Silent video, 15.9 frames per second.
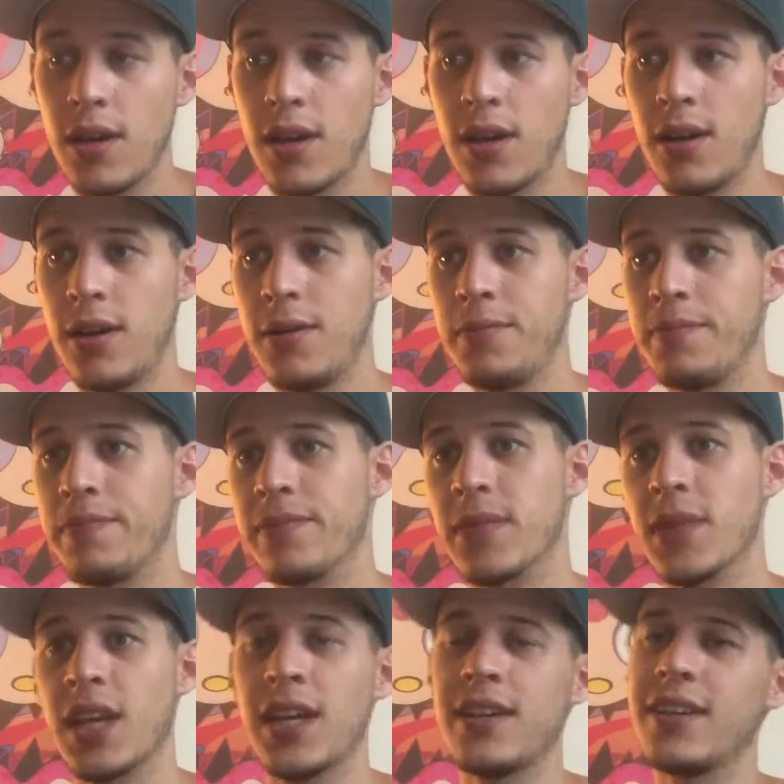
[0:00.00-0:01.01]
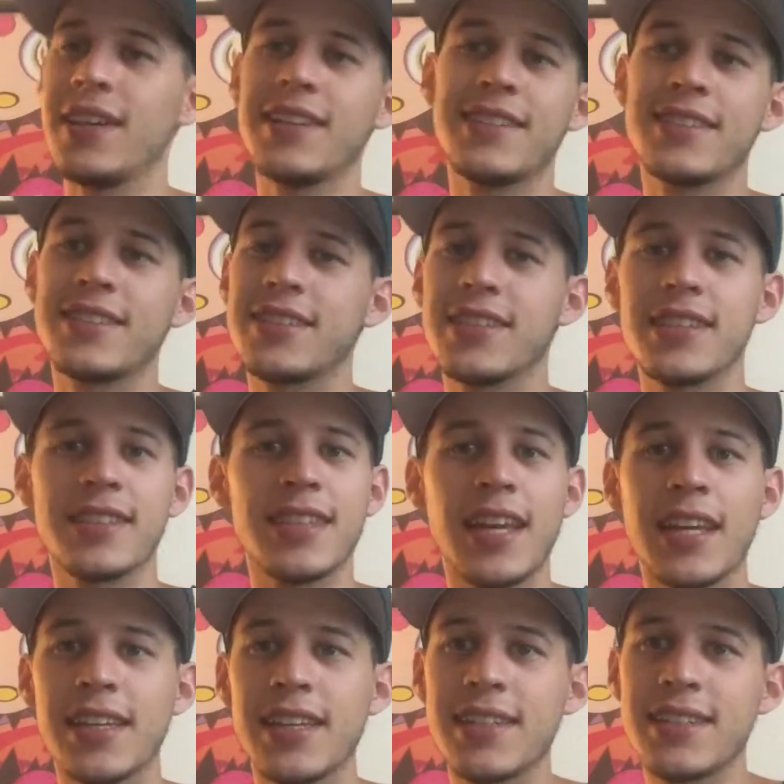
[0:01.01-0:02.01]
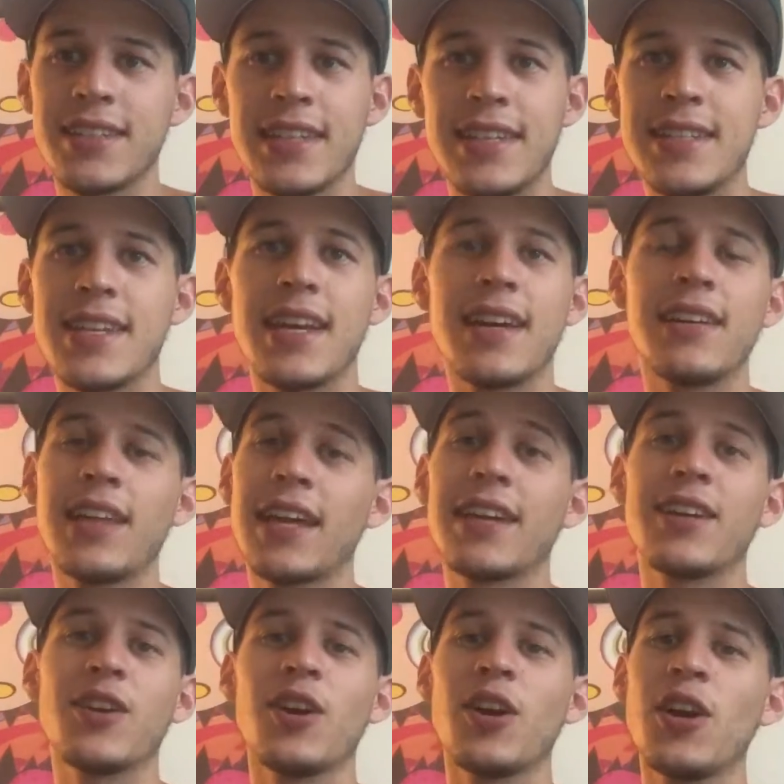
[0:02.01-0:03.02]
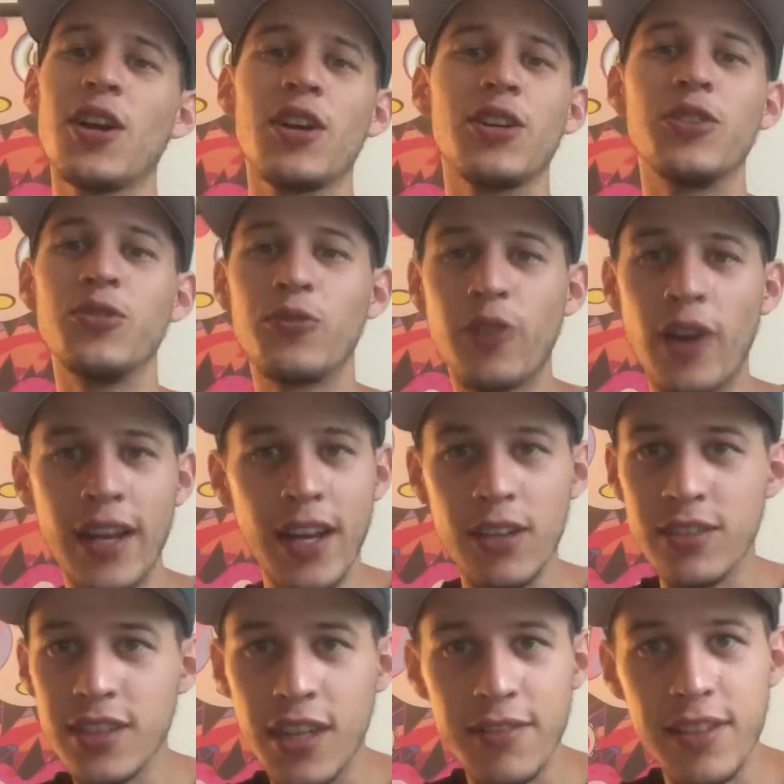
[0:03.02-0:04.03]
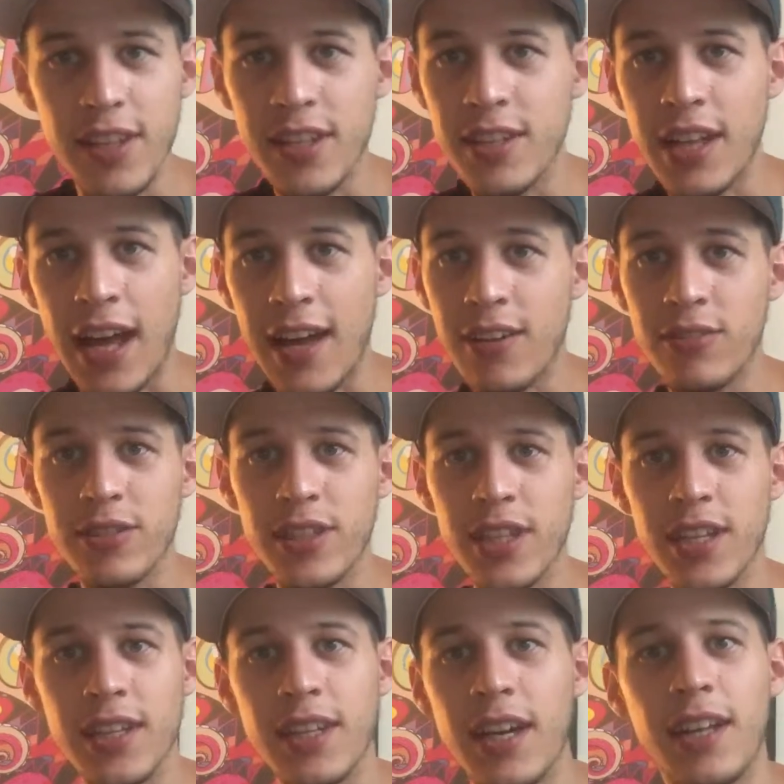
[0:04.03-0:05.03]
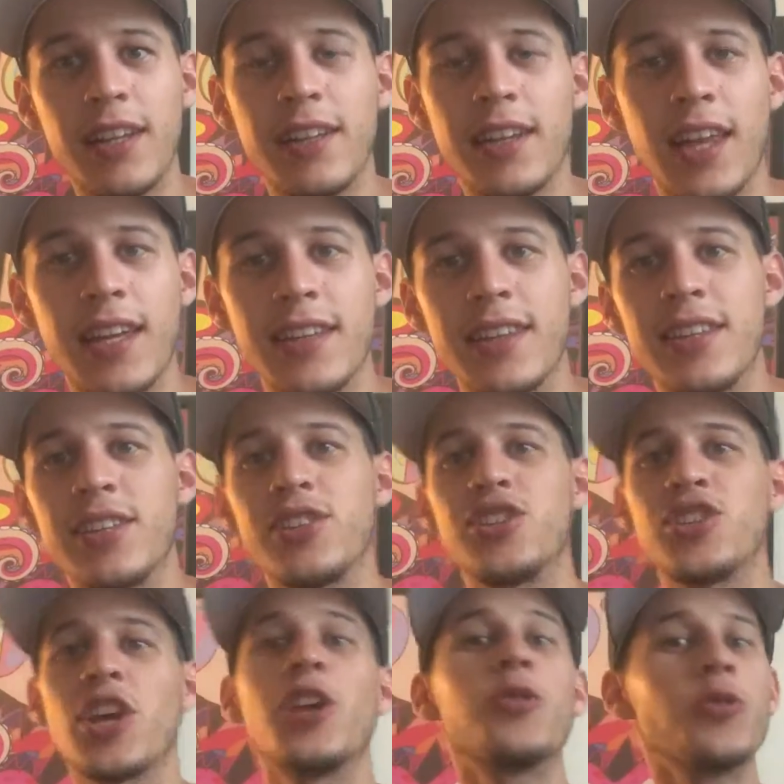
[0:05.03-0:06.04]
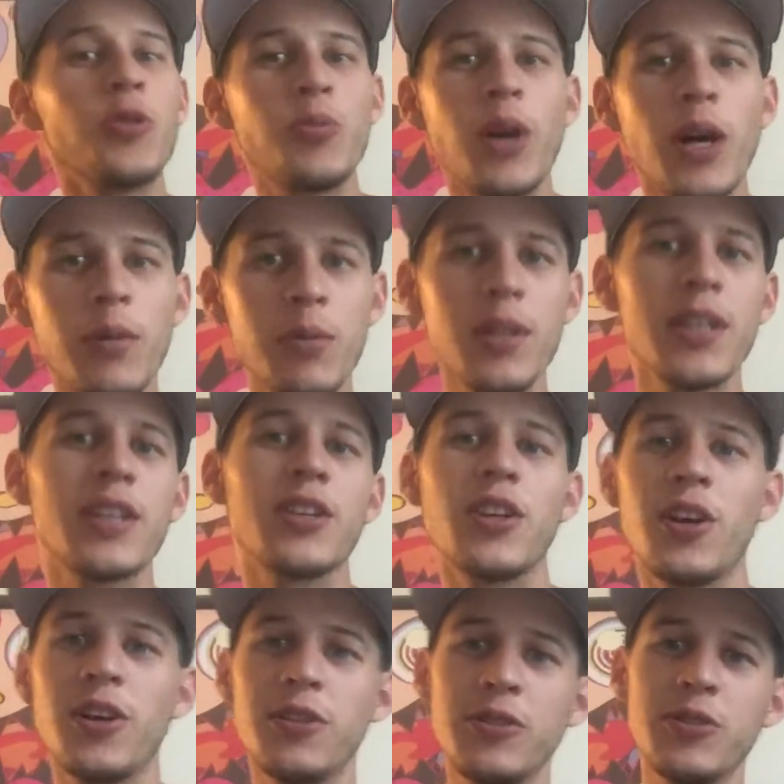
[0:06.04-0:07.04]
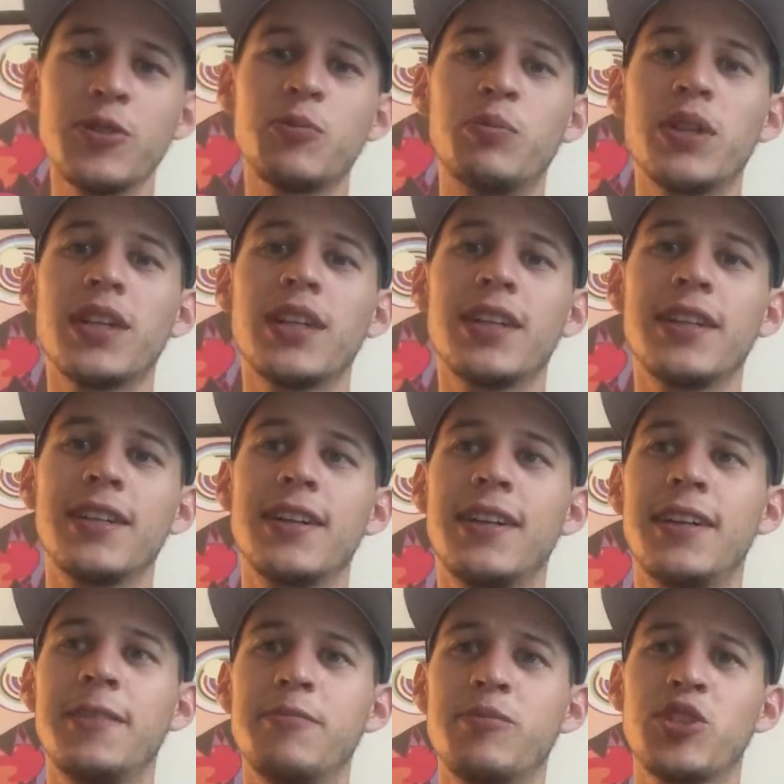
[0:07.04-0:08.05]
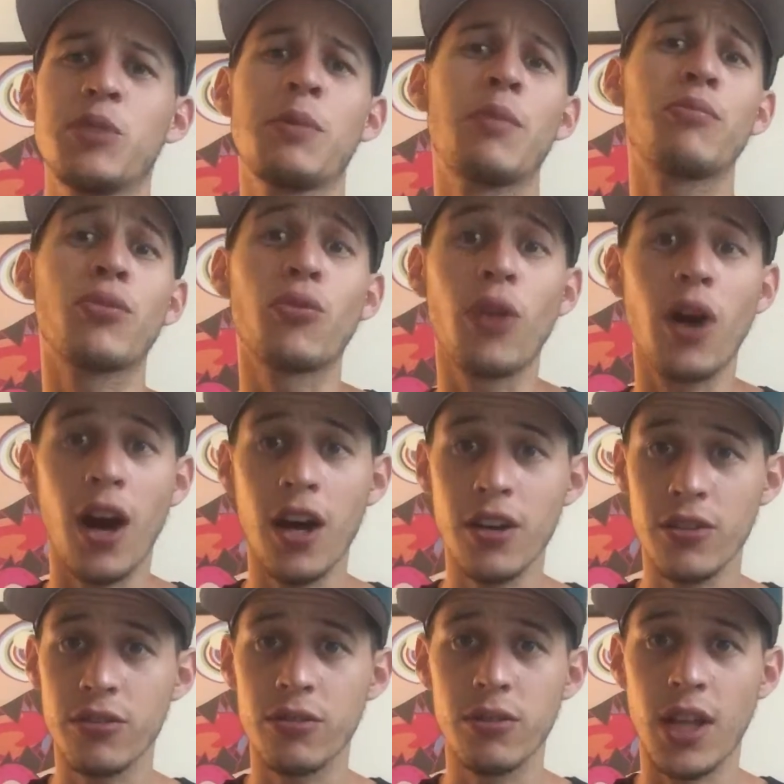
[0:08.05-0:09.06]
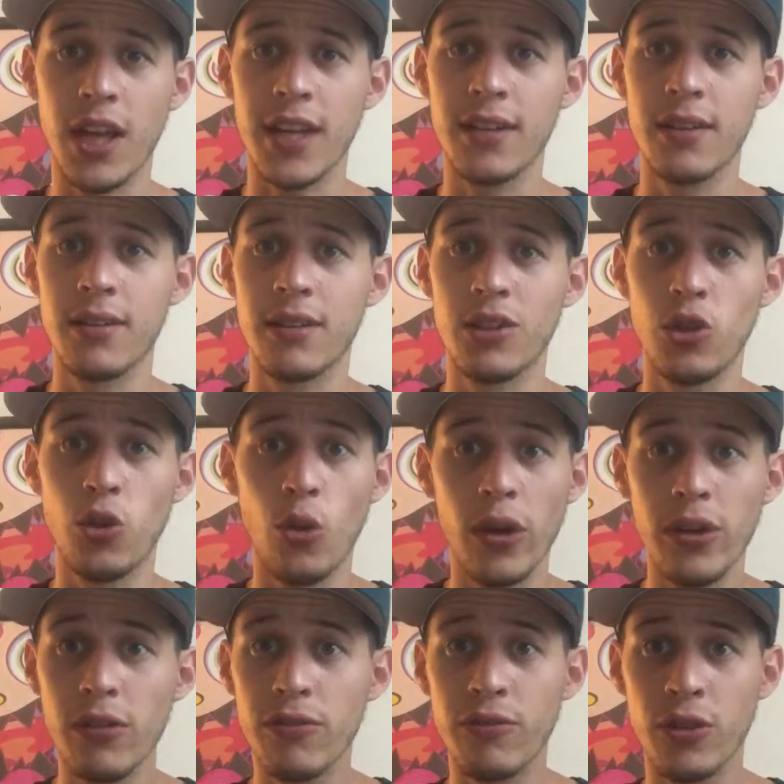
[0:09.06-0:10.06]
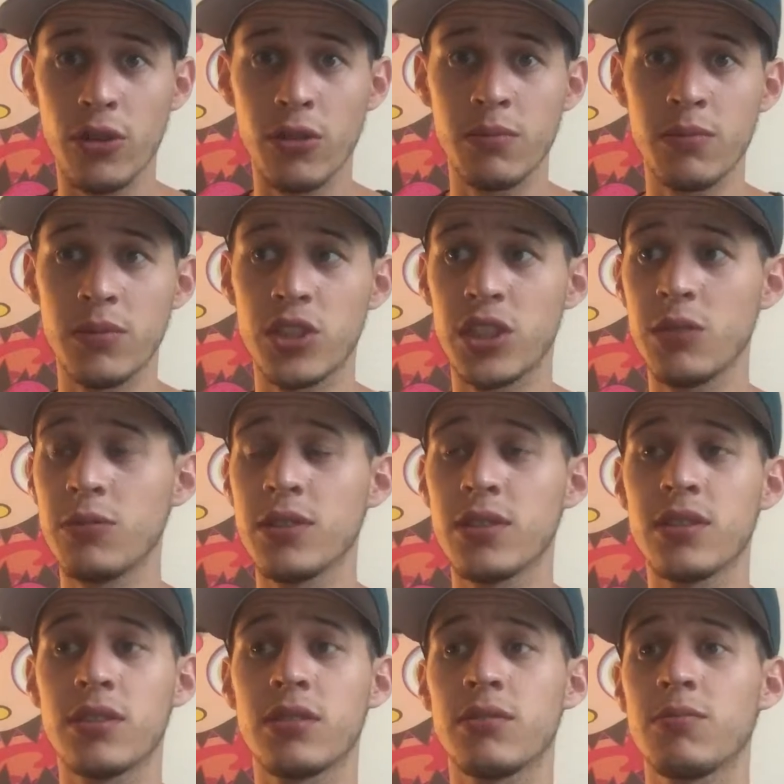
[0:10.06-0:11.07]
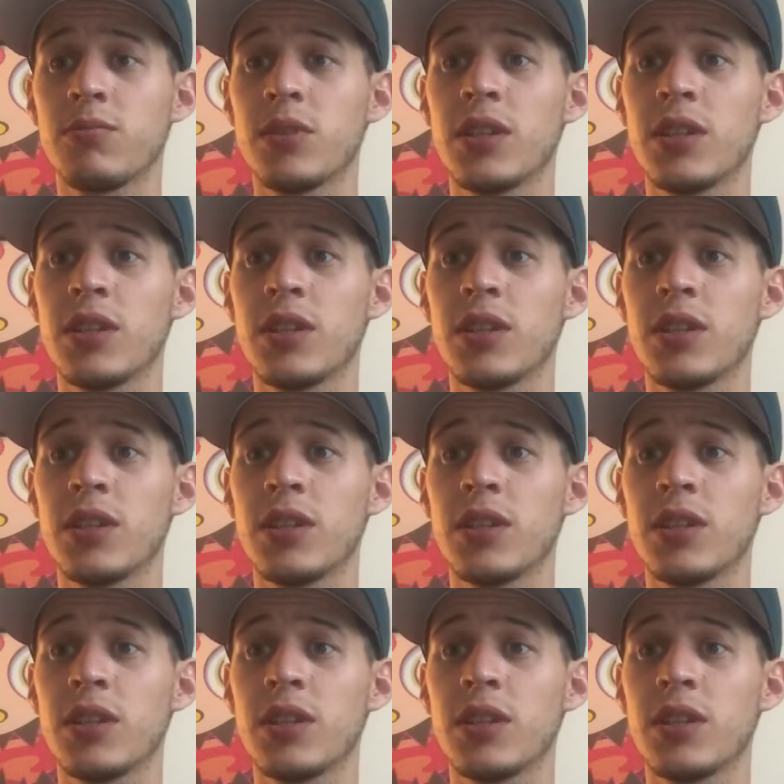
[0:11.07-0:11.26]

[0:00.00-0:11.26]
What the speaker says: And it's just like this entail, like you find out stuff that I don't think like the general public knows, but she met Barack through like a lawyer firm. She was